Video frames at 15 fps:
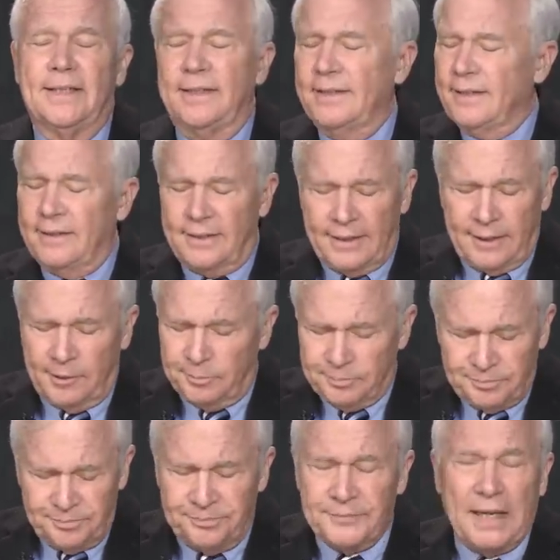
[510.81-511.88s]
Now,
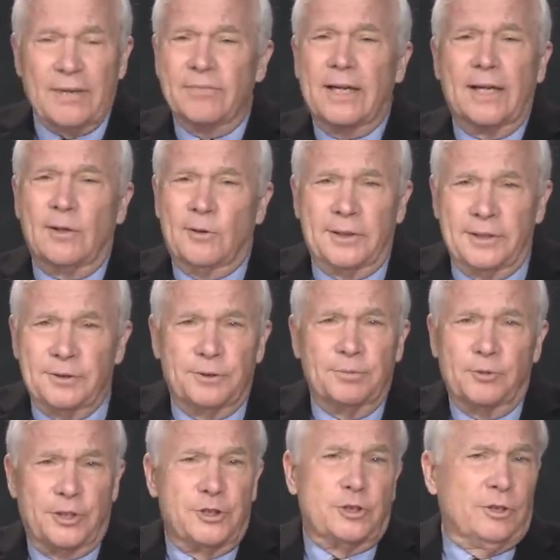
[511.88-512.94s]
I've got all this
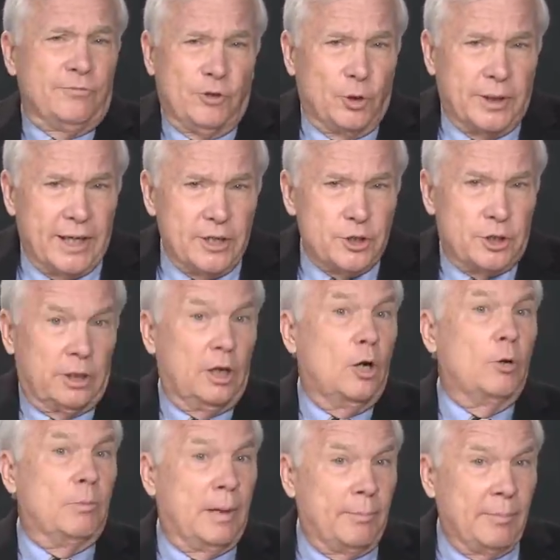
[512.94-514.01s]
Christian vocation
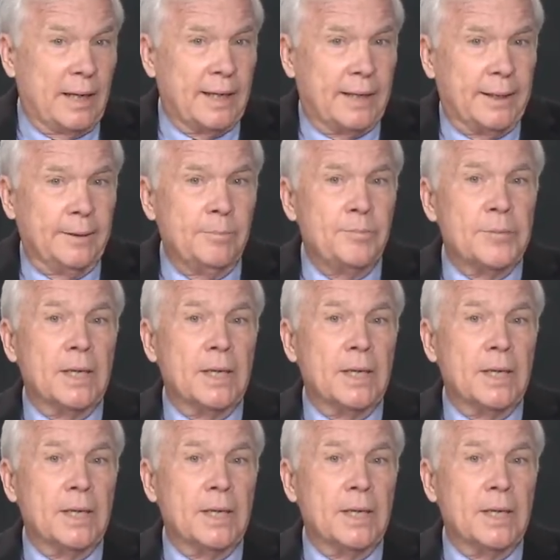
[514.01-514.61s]
on my mind